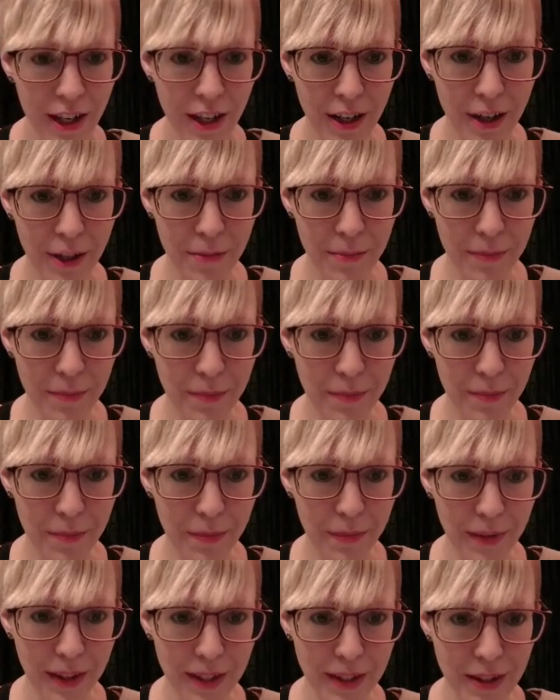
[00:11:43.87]

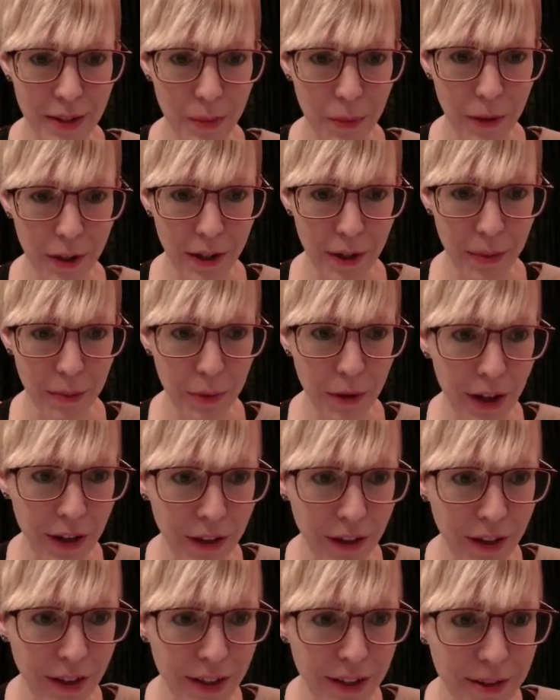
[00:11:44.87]
That's a work in
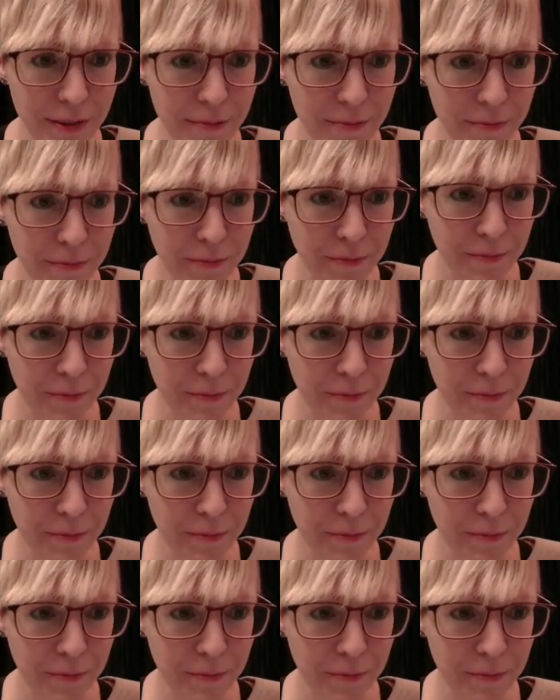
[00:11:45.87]
progress.